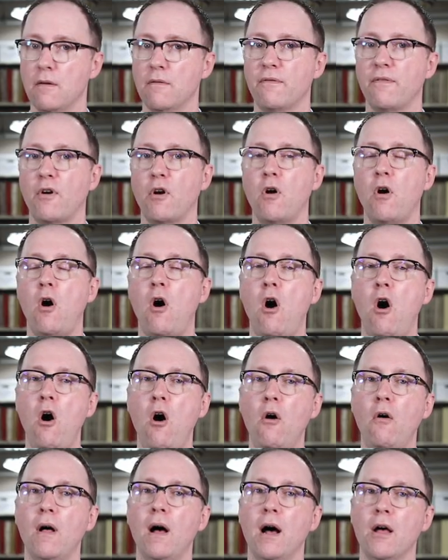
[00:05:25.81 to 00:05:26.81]
For
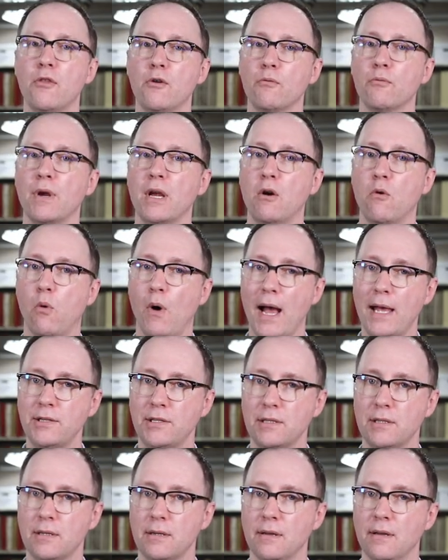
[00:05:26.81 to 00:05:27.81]
all other
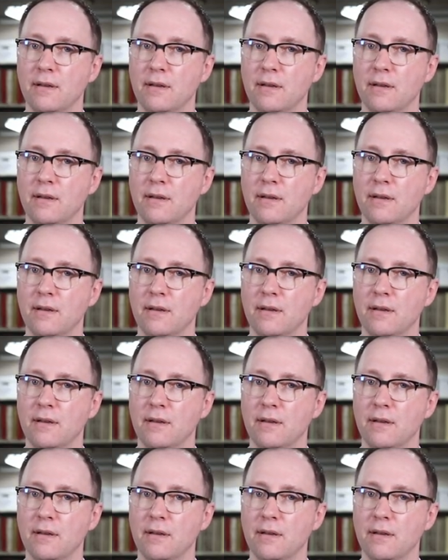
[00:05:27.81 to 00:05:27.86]
requests,